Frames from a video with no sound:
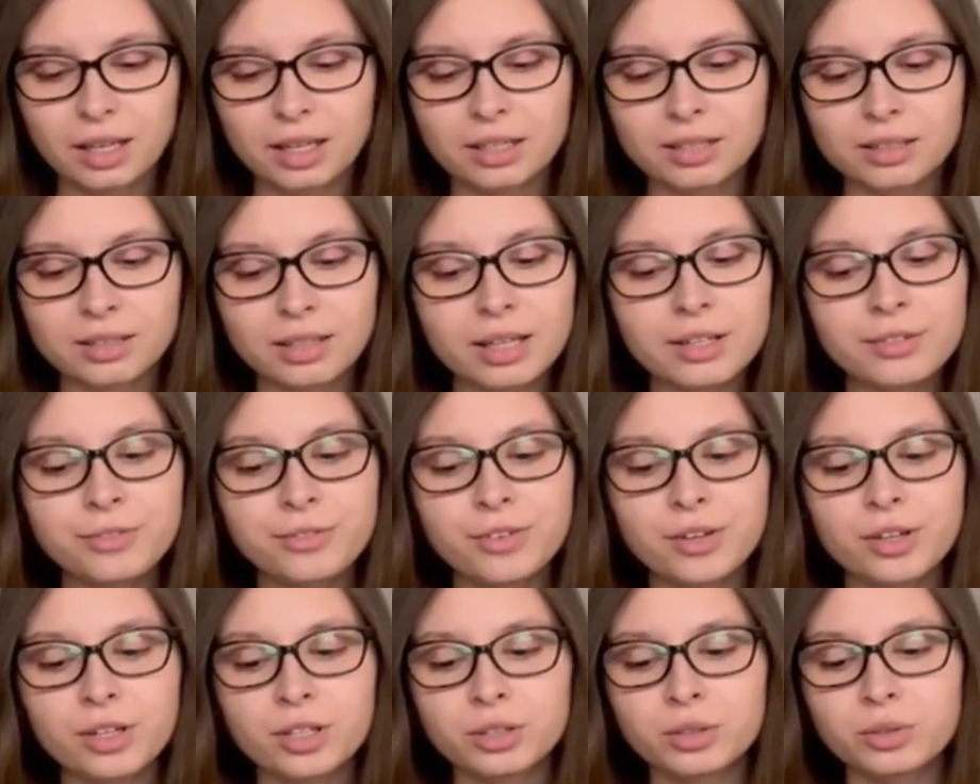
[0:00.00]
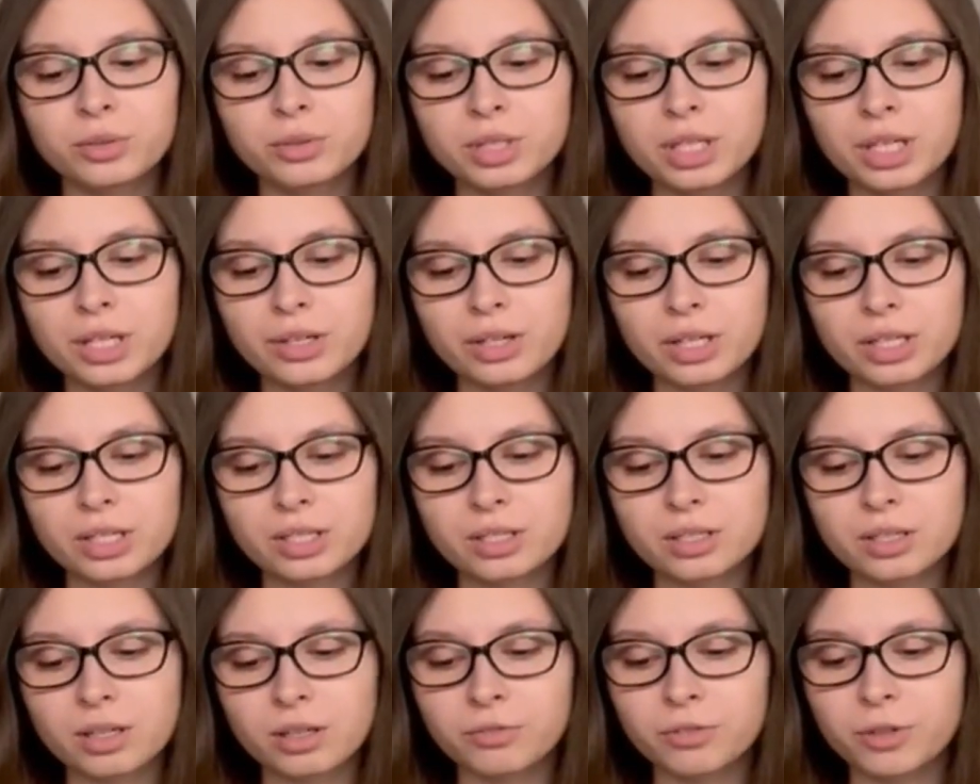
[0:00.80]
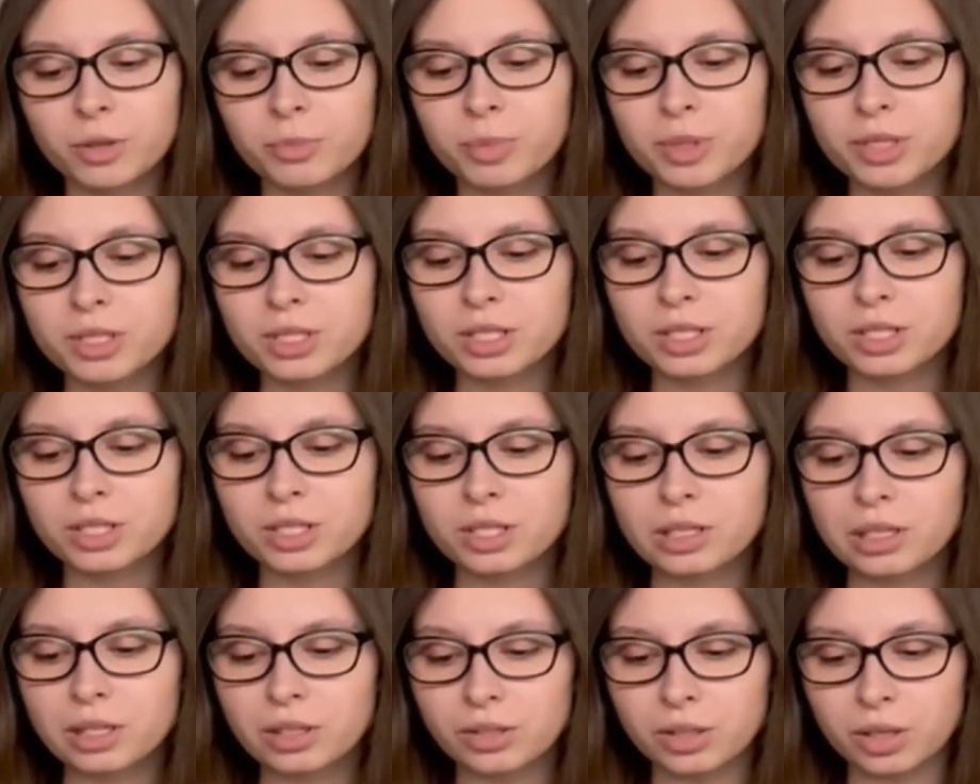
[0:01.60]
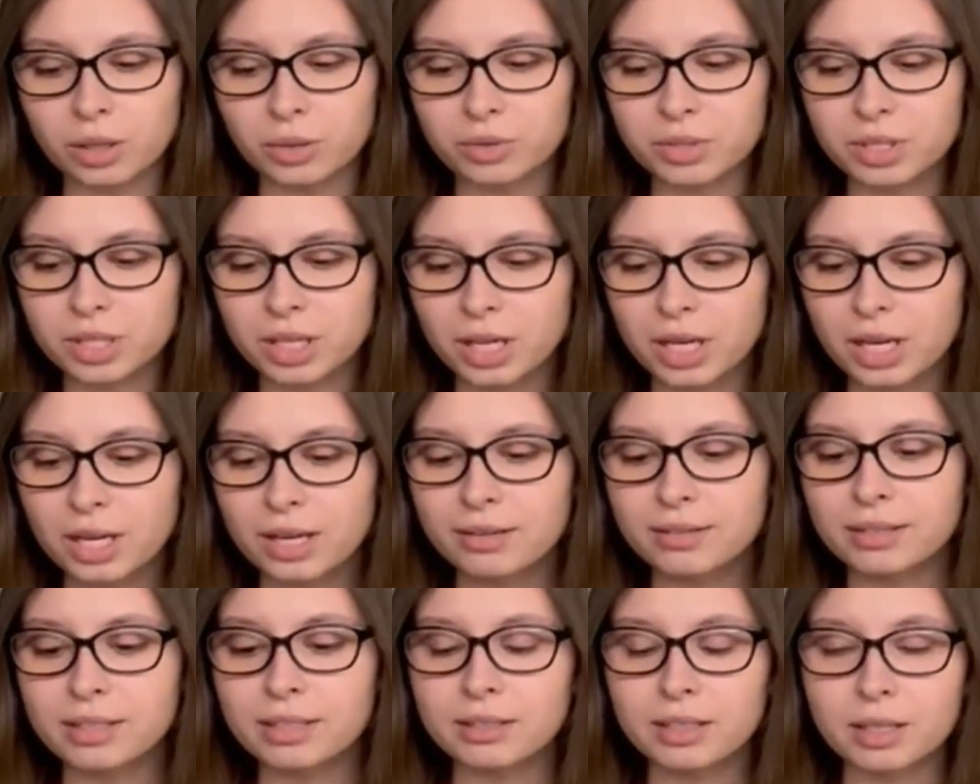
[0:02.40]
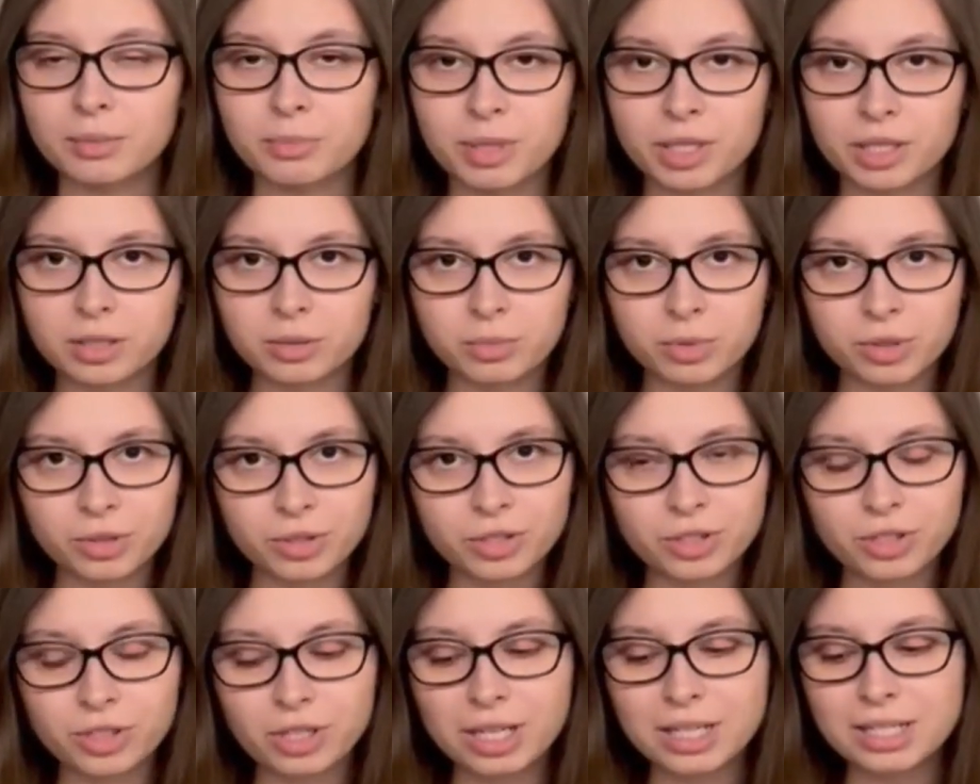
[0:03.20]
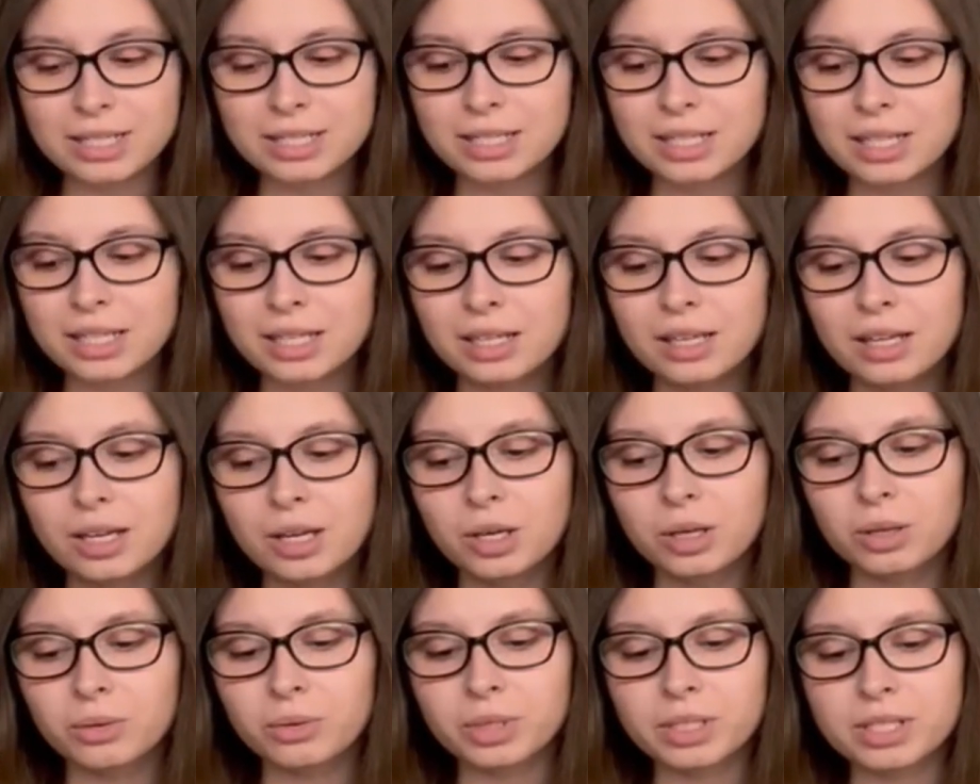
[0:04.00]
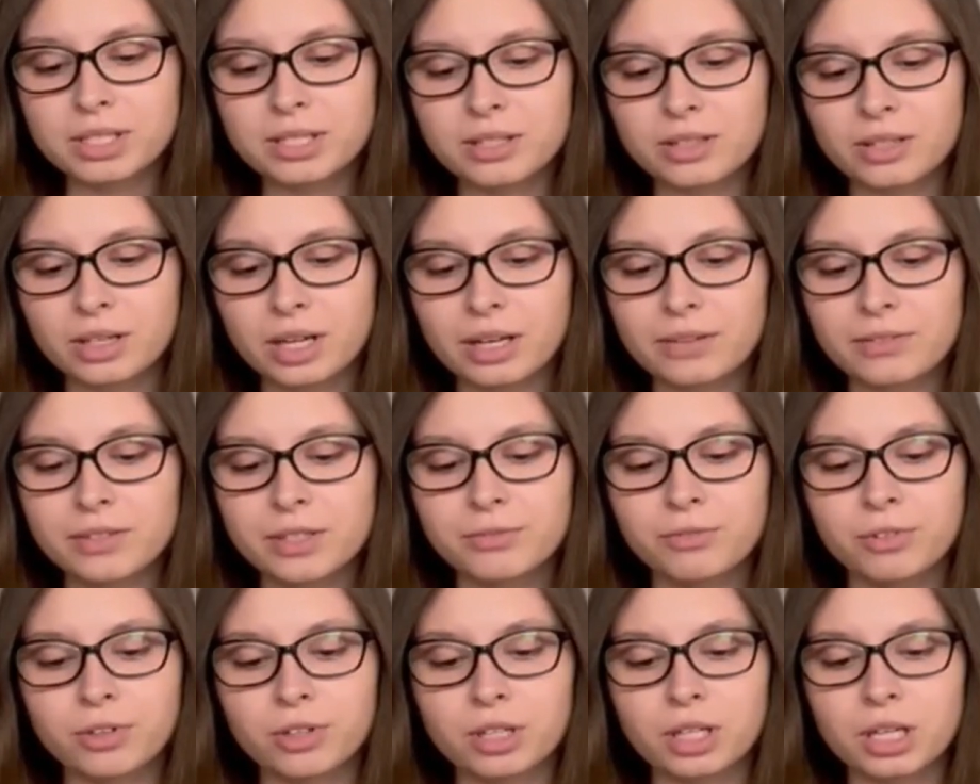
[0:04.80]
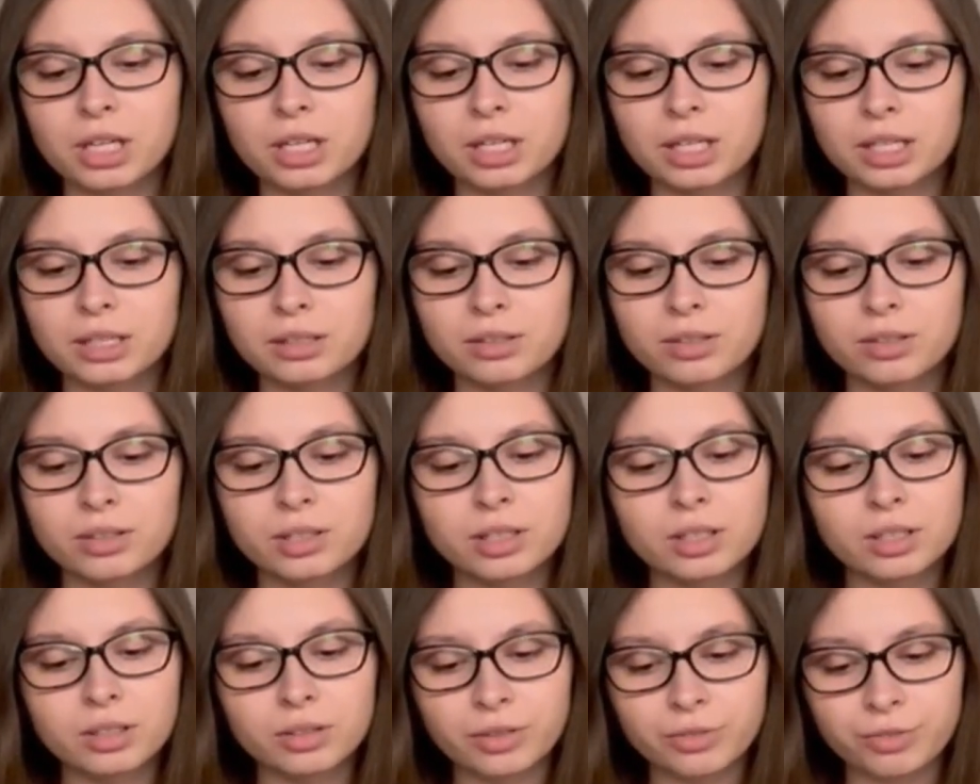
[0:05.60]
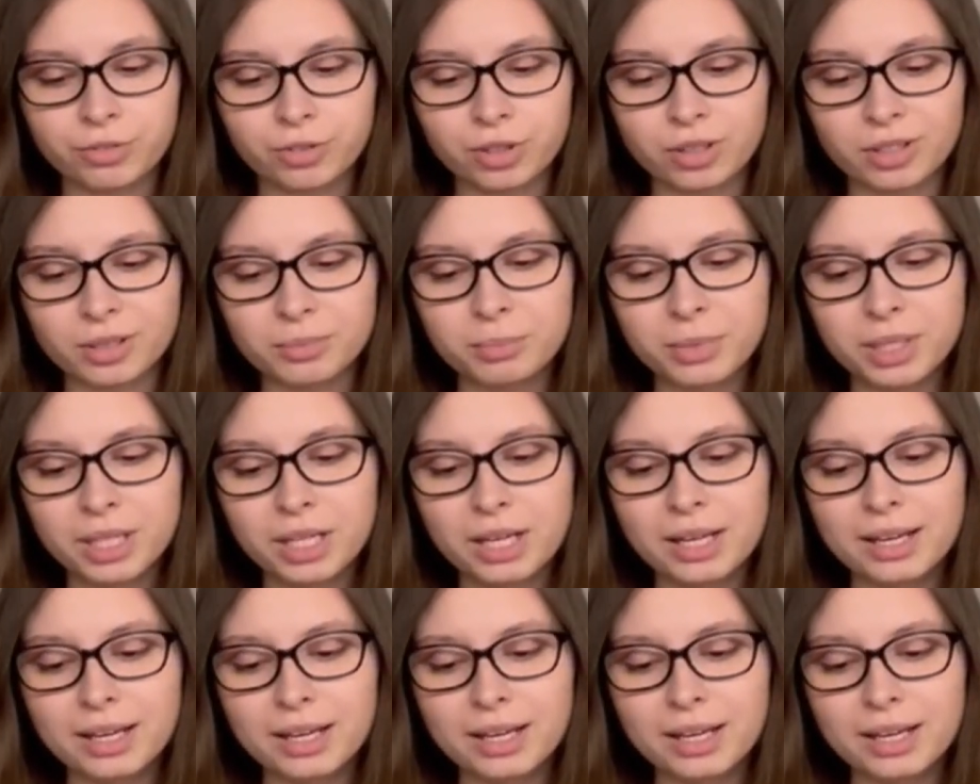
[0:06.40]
Therefore, two directions of opposition arose: the liberal bourgeoisie, which strives for electoral reform,